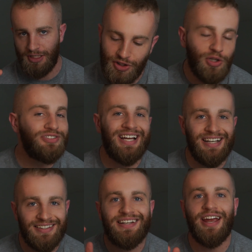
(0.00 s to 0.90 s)
So those
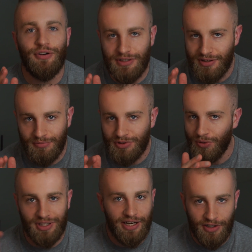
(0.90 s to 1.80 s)
nine charisms,
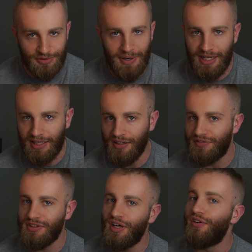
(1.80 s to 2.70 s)
or the charismatic
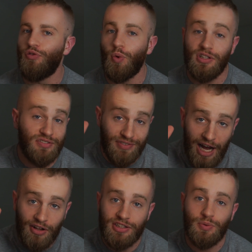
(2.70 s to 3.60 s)
gifts of words of
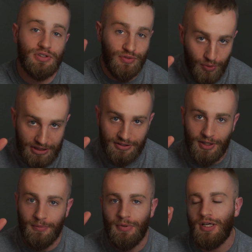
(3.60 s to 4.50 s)
knowledge, words of
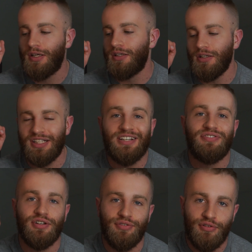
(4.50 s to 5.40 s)
wisdom, uh,
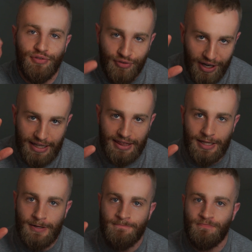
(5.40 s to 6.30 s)
gift of
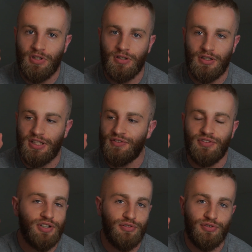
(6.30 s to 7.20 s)
faith, uh,
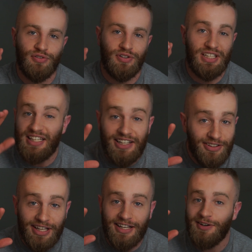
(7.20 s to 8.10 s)
gift of
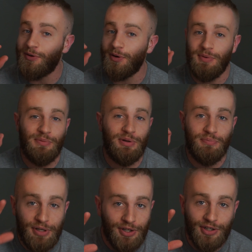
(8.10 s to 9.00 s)
healing, or maybe
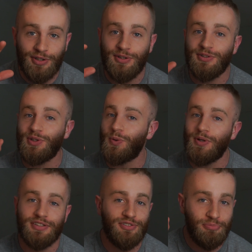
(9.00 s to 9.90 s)
miracles, or
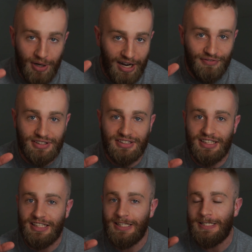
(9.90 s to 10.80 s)
words of
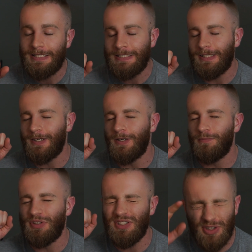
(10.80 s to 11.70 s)
prophecy,
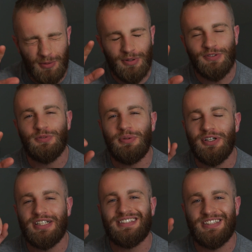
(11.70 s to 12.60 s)
um, discernment of
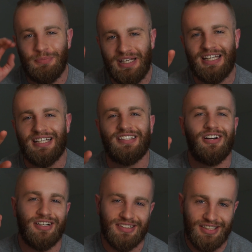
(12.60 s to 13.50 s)
spirits, speaking in
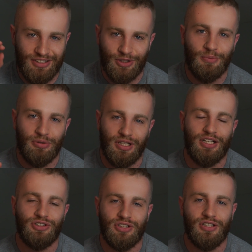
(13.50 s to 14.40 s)
tongues, and
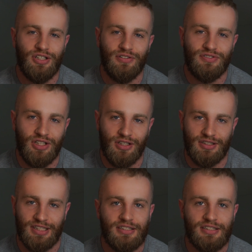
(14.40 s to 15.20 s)
interpretation of tongues.